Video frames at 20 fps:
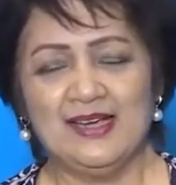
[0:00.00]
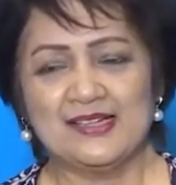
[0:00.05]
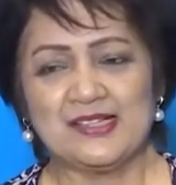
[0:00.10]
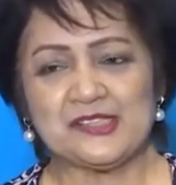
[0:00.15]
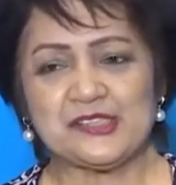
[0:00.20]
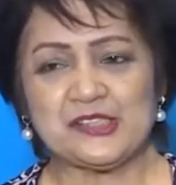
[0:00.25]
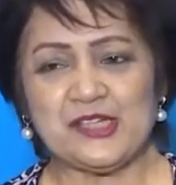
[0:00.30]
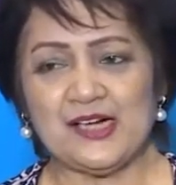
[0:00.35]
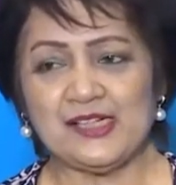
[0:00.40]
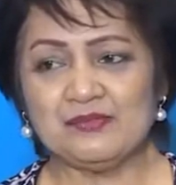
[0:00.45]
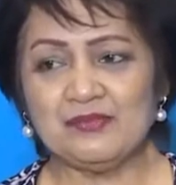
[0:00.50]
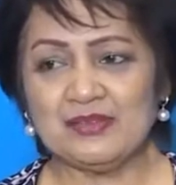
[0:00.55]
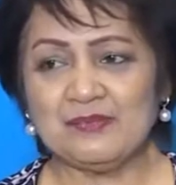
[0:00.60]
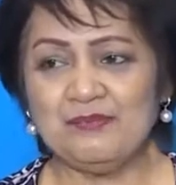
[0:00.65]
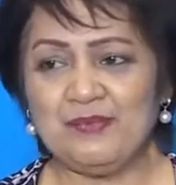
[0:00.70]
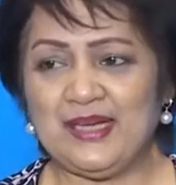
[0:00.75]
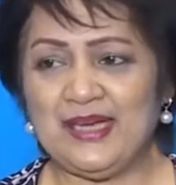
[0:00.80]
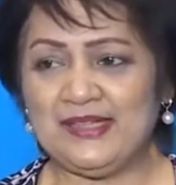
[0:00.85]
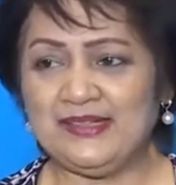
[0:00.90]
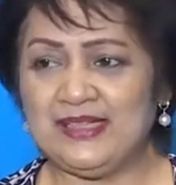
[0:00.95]
shared with
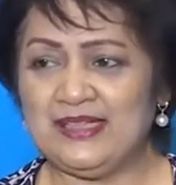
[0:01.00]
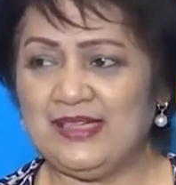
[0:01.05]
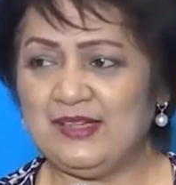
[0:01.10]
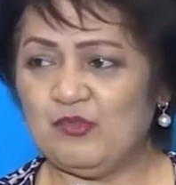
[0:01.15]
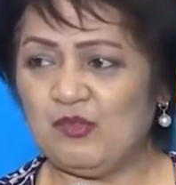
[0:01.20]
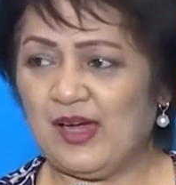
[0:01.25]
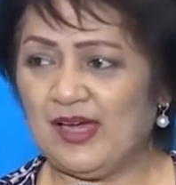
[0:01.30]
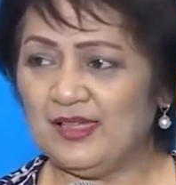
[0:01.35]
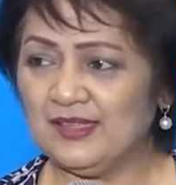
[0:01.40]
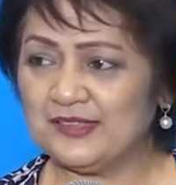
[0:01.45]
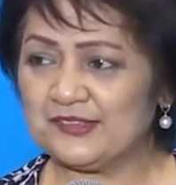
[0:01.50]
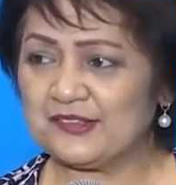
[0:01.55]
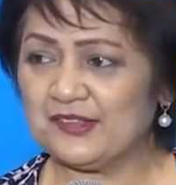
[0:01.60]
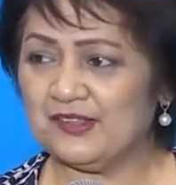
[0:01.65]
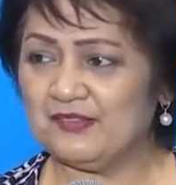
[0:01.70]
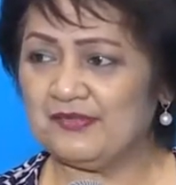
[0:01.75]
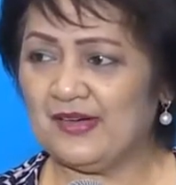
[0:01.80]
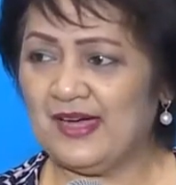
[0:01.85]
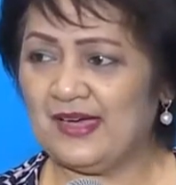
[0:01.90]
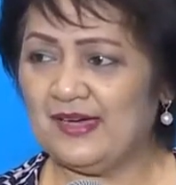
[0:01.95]
me the wealth
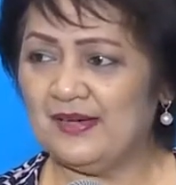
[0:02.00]
of